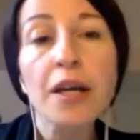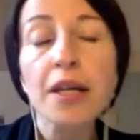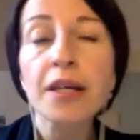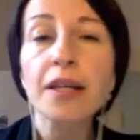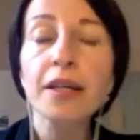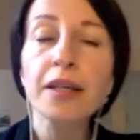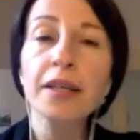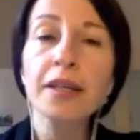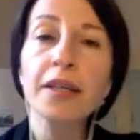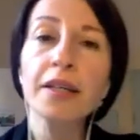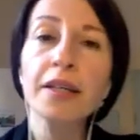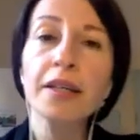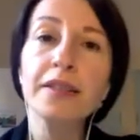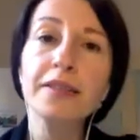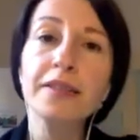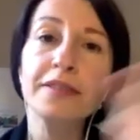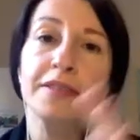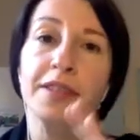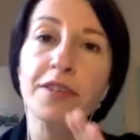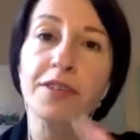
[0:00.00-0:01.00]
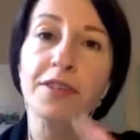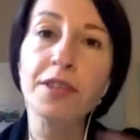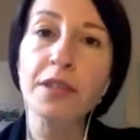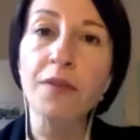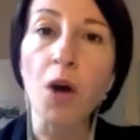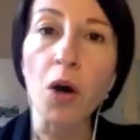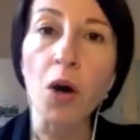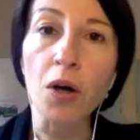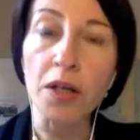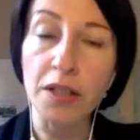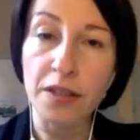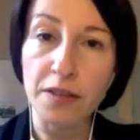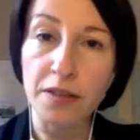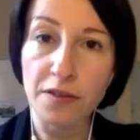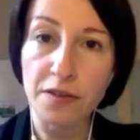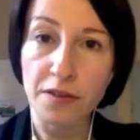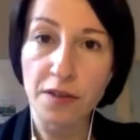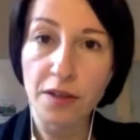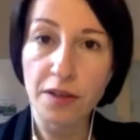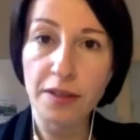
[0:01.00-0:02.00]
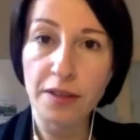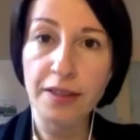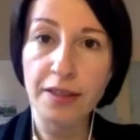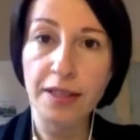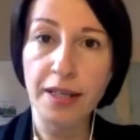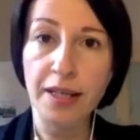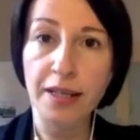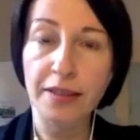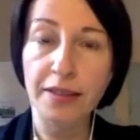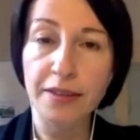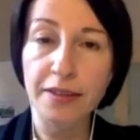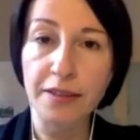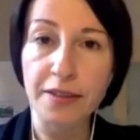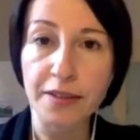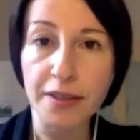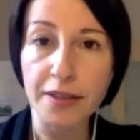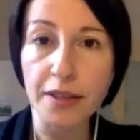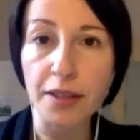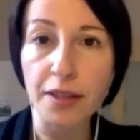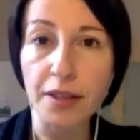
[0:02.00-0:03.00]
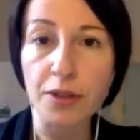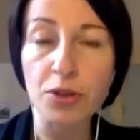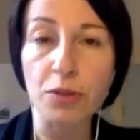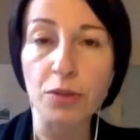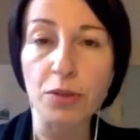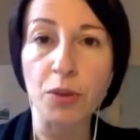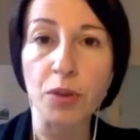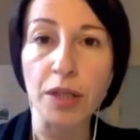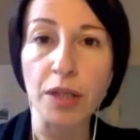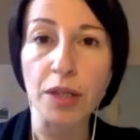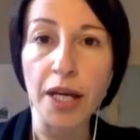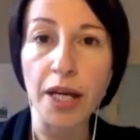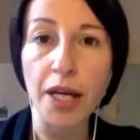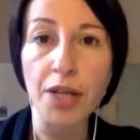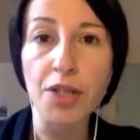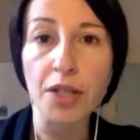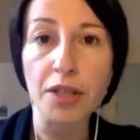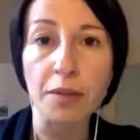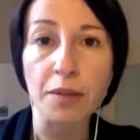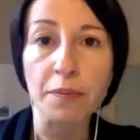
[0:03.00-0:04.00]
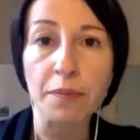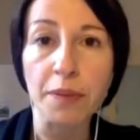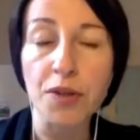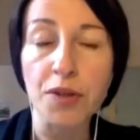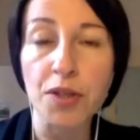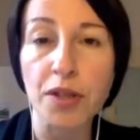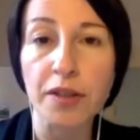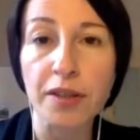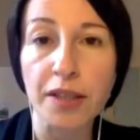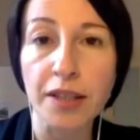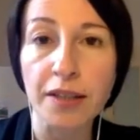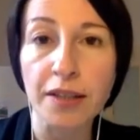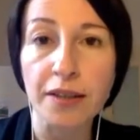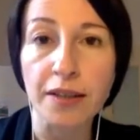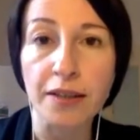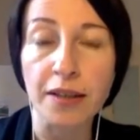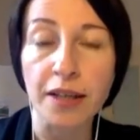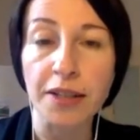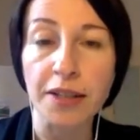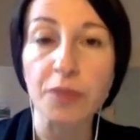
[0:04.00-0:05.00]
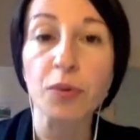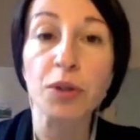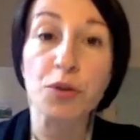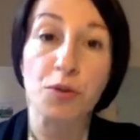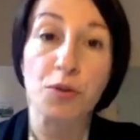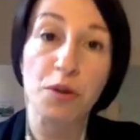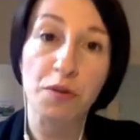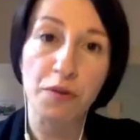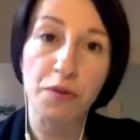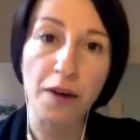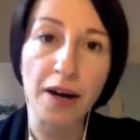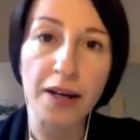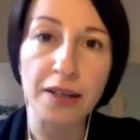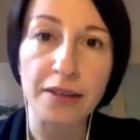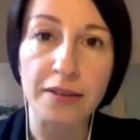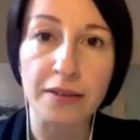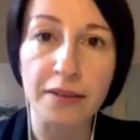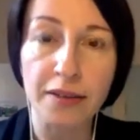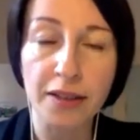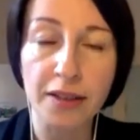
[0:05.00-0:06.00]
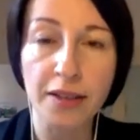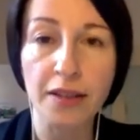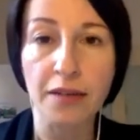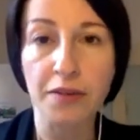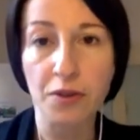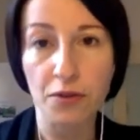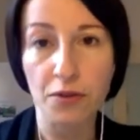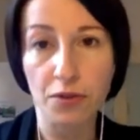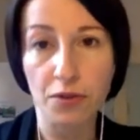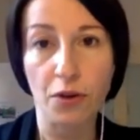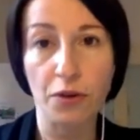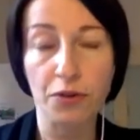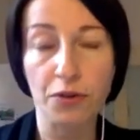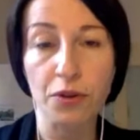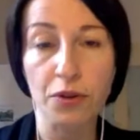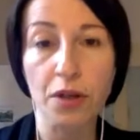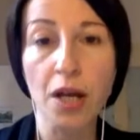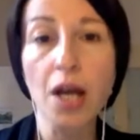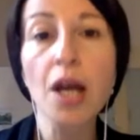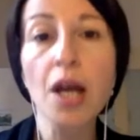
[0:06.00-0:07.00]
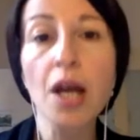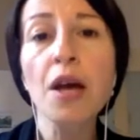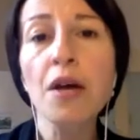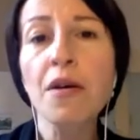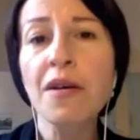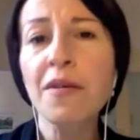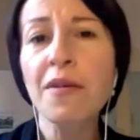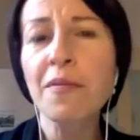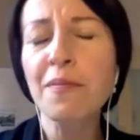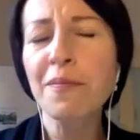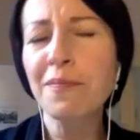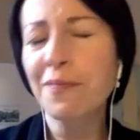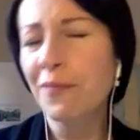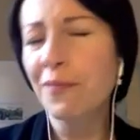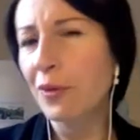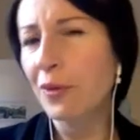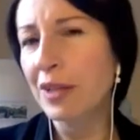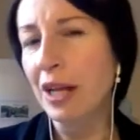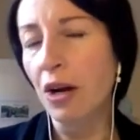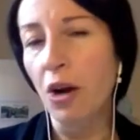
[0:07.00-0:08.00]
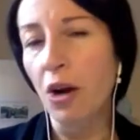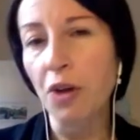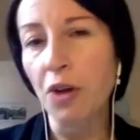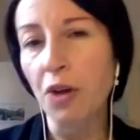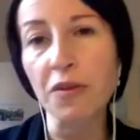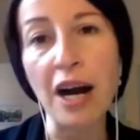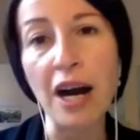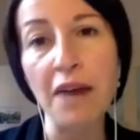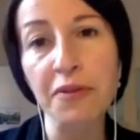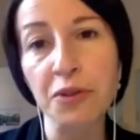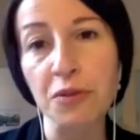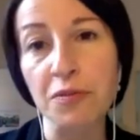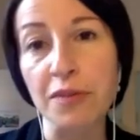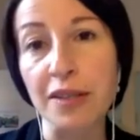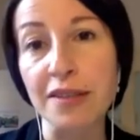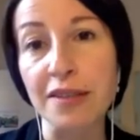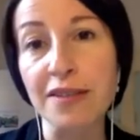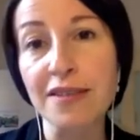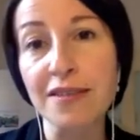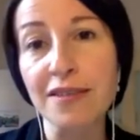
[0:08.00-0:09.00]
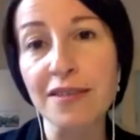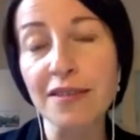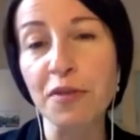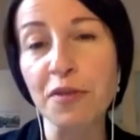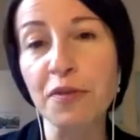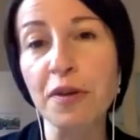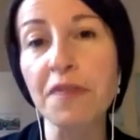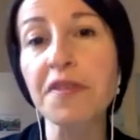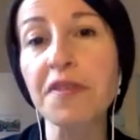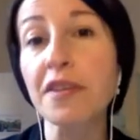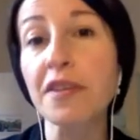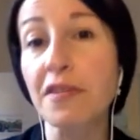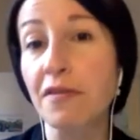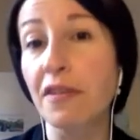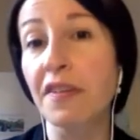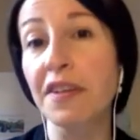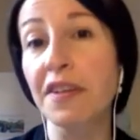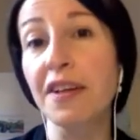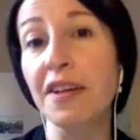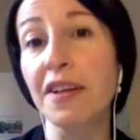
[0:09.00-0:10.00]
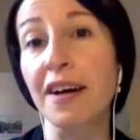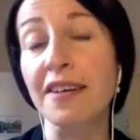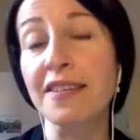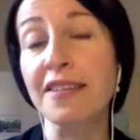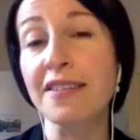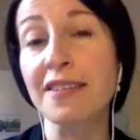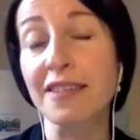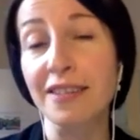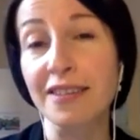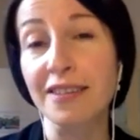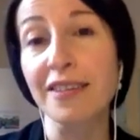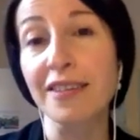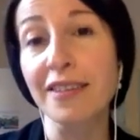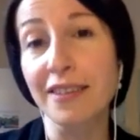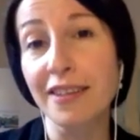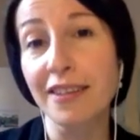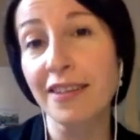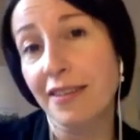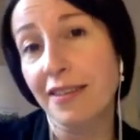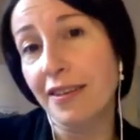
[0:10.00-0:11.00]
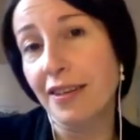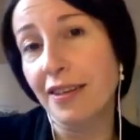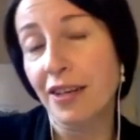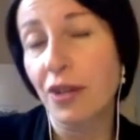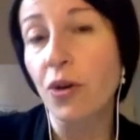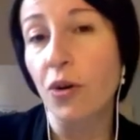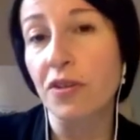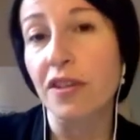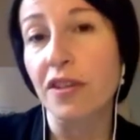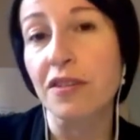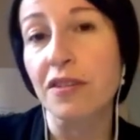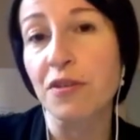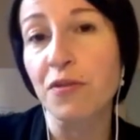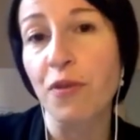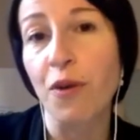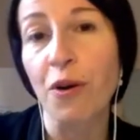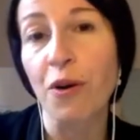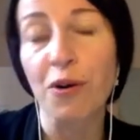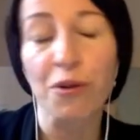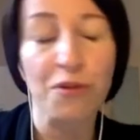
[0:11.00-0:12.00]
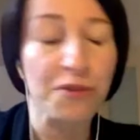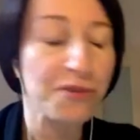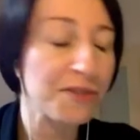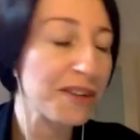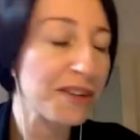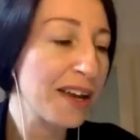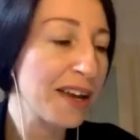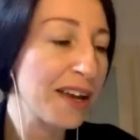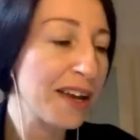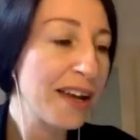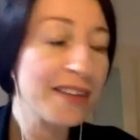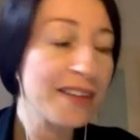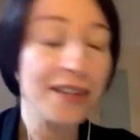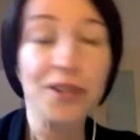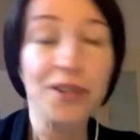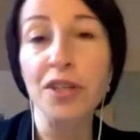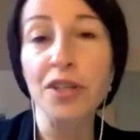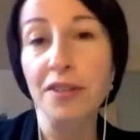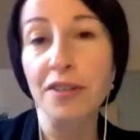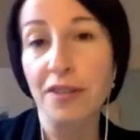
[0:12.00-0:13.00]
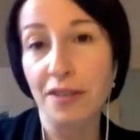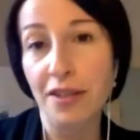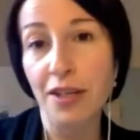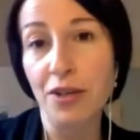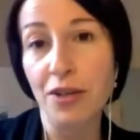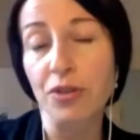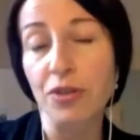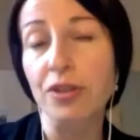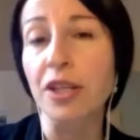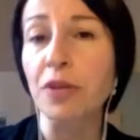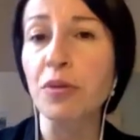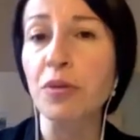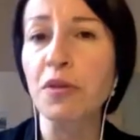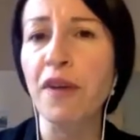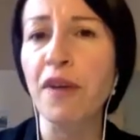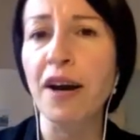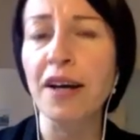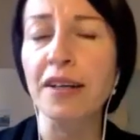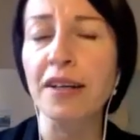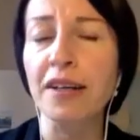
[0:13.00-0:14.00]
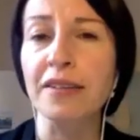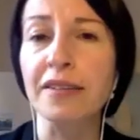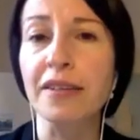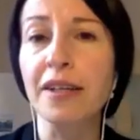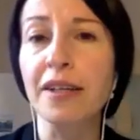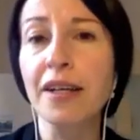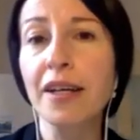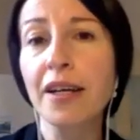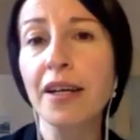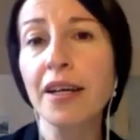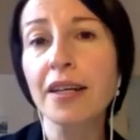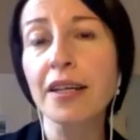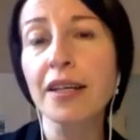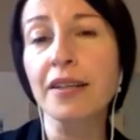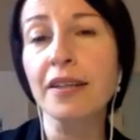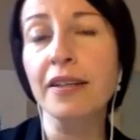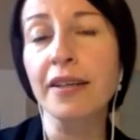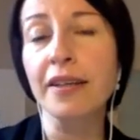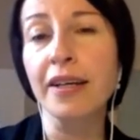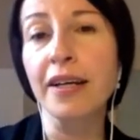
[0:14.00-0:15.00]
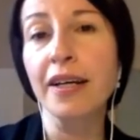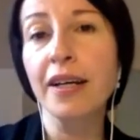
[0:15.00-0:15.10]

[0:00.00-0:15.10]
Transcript: He destroys the distinction between agent and patient intellect, which we find in Aristotle, with a lot of arguments. The first is very nice. It goes as it follows. Such a distinction that we find in